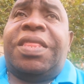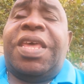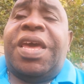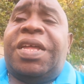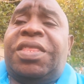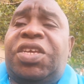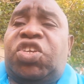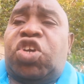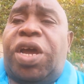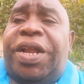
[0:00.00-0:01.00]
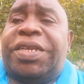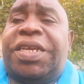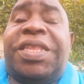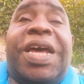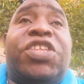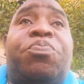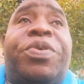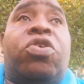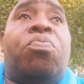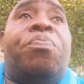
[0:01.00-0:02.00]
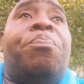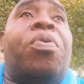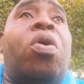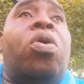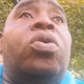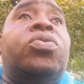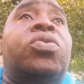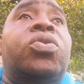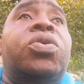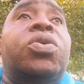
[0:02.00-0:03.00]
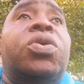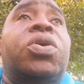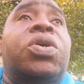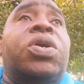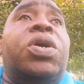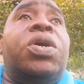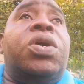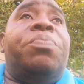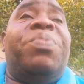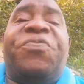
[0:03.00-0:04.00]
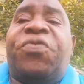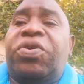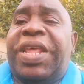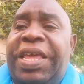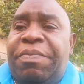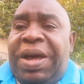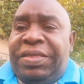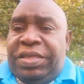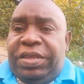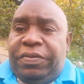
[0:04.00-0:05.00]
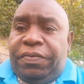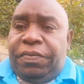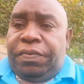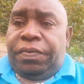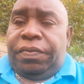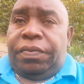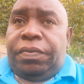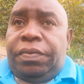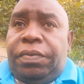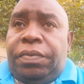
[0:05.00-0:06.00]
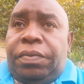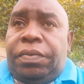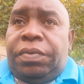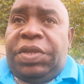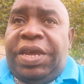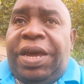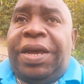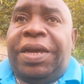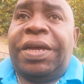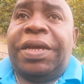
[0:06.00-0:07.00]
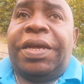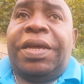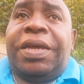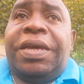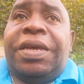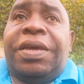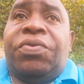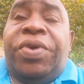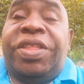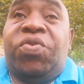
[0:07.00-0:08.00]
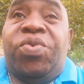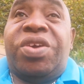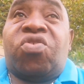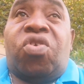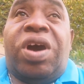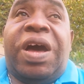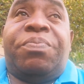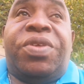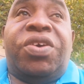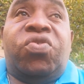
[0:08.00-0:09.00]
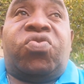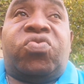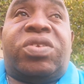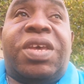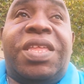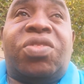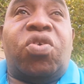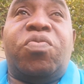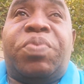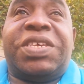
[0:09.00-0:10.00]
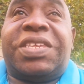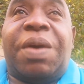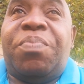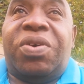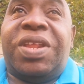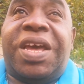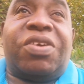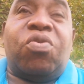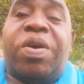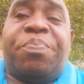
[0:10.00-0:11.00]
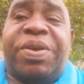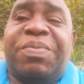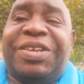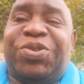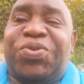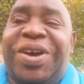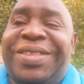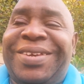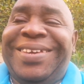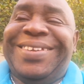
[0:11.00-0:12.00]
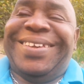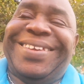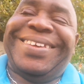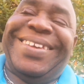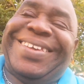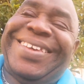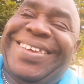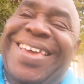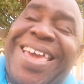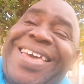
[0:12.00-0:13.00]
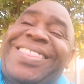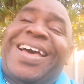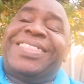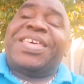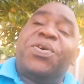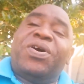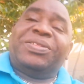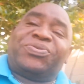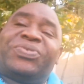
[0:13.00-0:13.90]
they are the child that be born before 9 months. Yeah. When we grow up, they used to say, don't be stubborn like you are premature. That they want